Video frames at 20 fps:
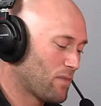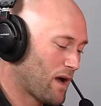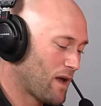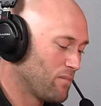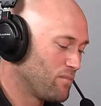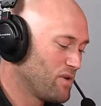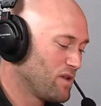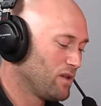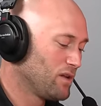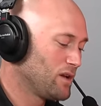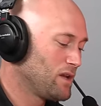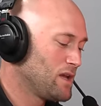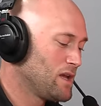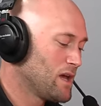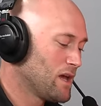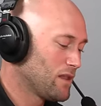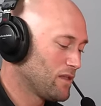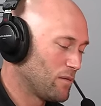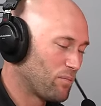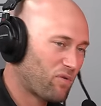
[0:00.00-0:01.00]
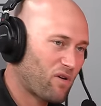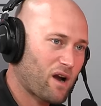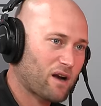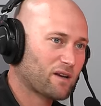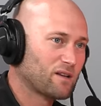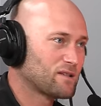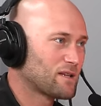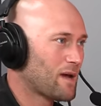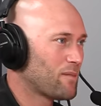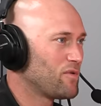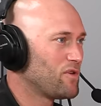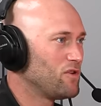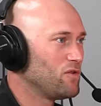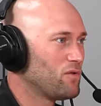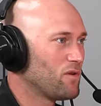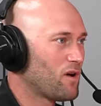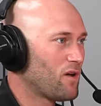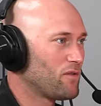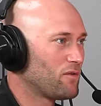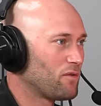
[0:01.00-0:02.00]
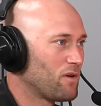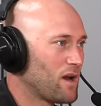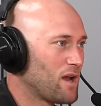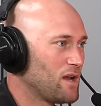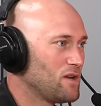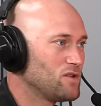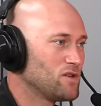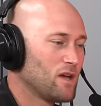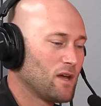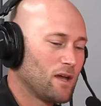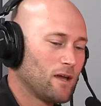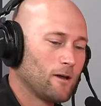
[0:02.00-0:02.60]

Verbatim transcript: my ability, the practice I've been doing on the range,